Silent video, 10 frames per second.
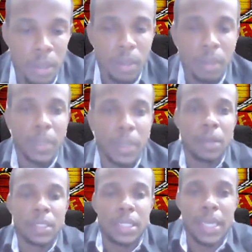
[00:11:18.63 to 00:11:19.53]

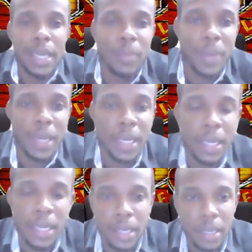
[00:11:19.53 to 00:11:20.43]
Marcus,
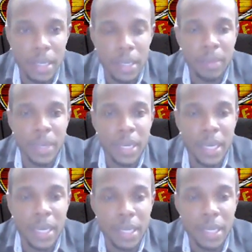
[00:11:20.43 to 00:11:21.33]
MIA.
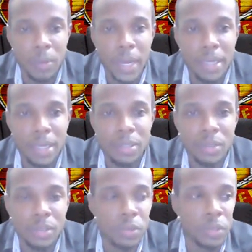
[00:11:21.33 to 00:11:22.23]
Why did
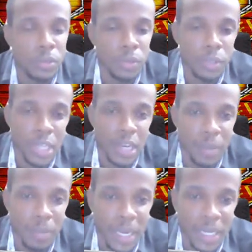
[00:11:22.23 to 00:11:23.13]
you choose to have
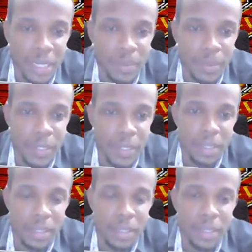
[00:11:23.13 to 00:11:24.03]
your bad game today?
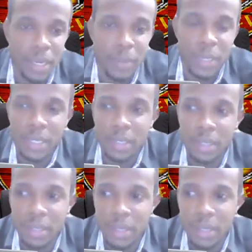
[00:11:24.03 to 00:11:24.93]
I mean,
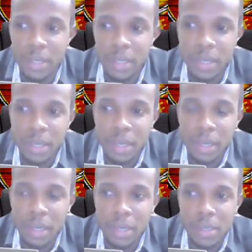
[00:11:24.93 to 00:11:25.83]

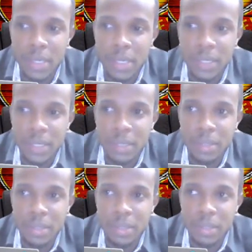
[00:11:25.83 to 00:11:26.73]
I think,
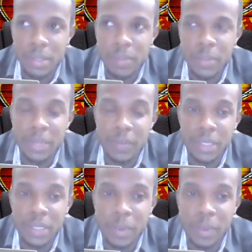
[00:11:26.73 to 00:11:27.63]
come to think of it,